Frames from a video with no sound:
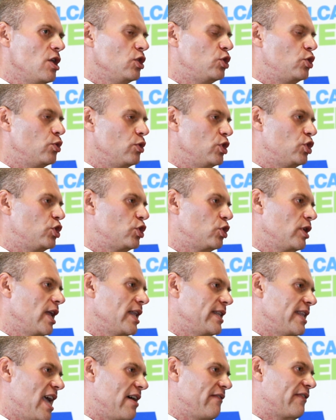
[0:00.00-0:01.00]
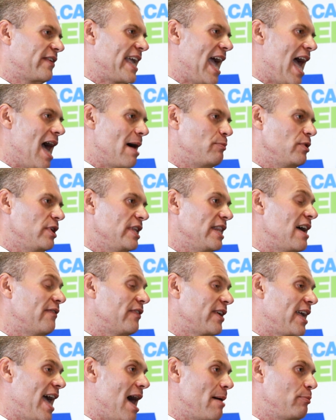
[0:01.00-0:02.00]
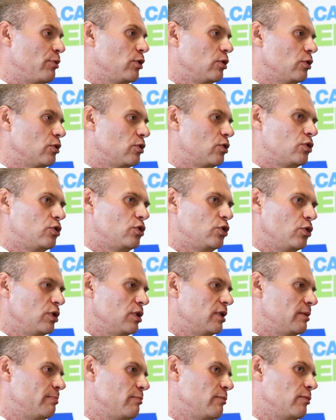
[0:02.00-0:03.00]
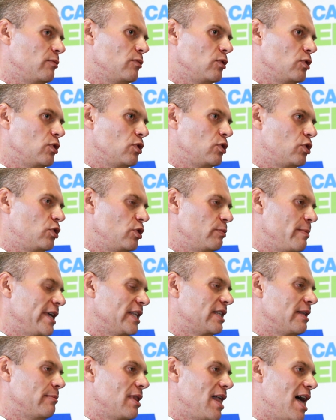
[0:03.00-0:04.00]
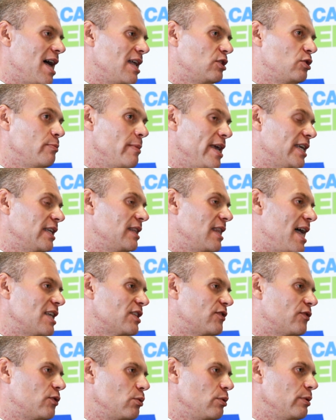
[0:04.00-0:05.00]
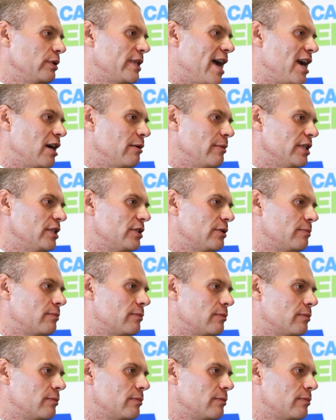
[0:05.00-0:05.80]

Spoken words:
to ensure that they have enough capital to make it last through retirement.